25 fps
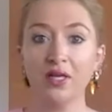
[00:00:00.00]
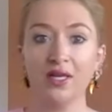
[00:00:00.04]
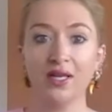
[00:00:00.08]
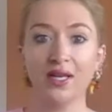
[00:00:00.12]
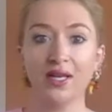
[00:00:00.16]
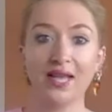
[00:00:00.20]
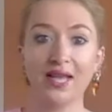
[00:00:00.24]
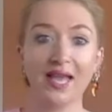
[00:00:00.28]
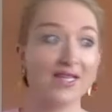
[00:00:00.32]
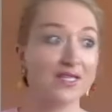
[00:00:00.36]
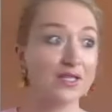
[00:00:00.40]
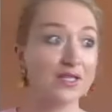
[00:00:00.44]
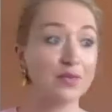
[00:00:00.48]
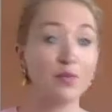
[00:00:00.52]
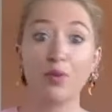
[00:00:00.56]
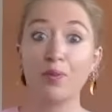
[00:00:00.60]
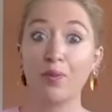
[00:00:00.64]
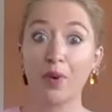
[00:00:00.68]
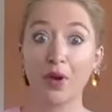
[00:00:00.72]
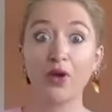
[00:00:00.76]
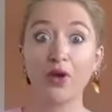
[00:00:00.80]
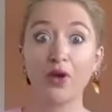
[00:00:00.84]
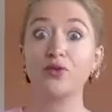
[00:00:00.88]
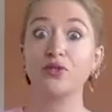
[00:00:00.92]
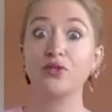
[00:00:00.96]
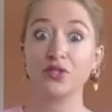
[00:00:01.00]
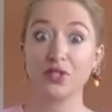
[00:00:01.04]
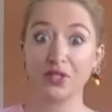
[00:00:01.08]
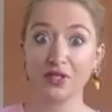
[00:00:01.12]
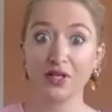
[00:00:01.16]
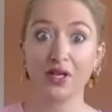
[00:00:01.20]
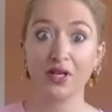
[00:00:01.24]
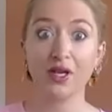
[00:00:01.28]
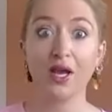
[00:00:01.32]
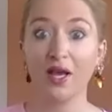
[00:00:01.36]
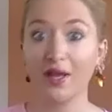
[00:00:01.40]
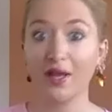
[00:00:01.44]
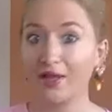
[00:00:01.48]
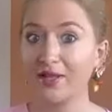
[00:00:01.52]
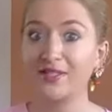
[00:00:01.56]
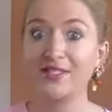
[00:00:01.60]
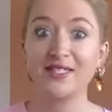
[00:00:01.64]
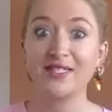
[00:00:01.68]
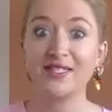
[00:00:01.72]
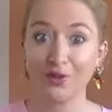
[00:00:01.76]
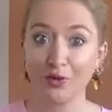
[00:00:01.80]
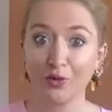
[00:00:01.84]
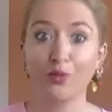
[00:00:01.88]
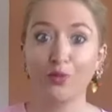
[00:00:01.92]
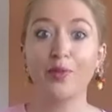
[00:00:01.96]
Like, has it proposed
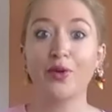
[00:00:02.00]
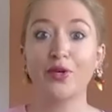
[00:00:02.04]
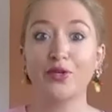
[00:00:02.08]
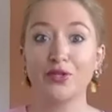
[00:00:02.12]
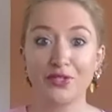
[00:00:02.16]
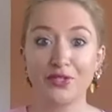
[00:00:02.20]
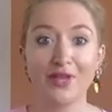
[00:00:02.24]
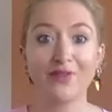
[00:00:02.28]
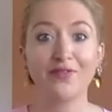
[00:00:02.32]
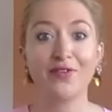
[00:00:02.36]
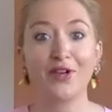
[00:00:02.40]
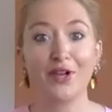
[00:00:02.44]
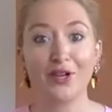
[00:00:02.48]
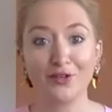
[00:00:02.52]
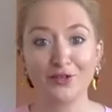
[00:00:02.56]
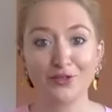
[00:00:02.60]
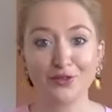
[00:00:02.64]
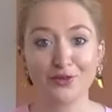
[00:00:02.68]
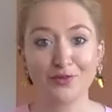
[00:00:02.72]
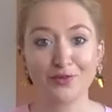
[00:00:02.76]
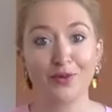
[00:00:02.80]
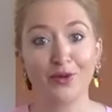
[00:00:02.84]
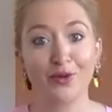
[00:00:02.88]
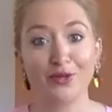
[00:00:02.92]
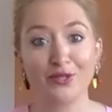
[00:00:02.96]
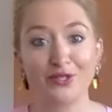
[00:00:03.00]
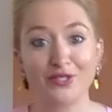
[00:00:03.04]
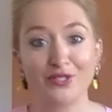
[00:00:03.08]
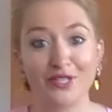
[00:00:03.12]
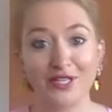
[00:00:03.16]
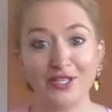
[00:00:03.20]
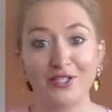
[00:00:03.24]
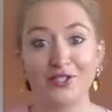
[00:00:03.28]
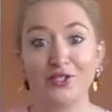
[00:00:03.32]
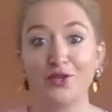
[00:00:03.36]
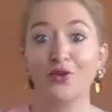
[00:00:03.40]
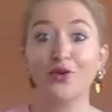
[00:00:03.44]
almost 700 policies,